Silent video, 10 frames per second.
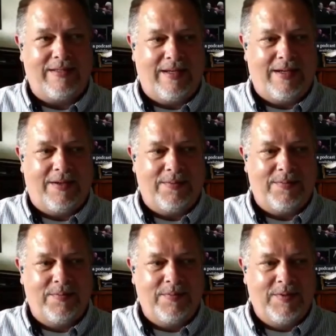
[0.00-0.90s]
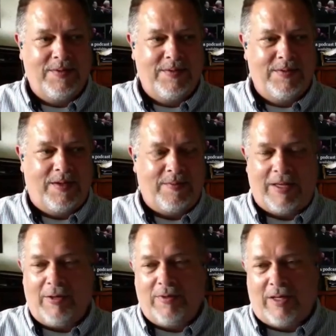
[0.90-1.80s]

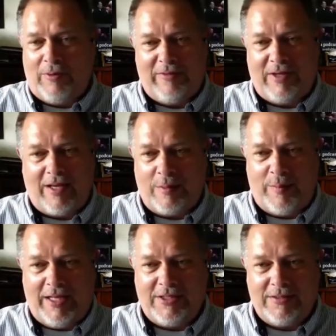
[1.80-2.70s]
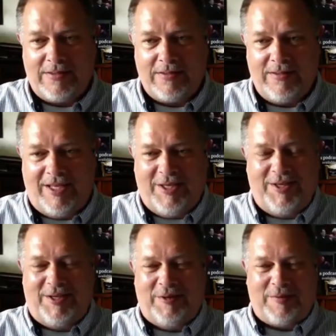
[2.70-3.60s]
I don't have that kind of patience.
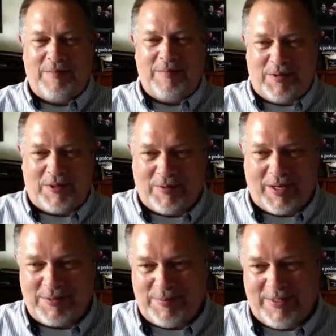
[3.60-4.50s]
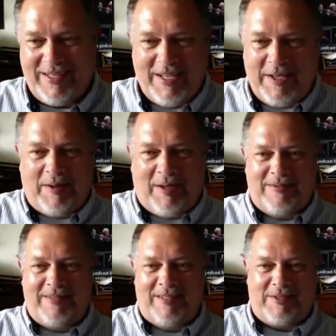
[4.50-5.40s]
If I'm doing an arrangement,
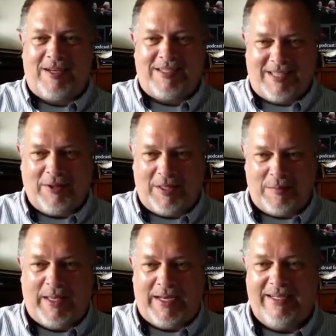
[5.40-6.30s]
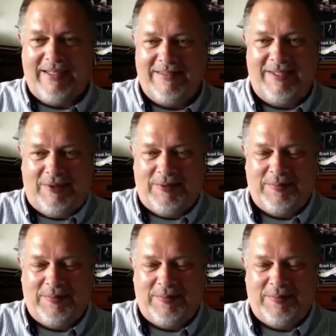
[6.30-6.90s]
it's going to sound like MIDI. You know?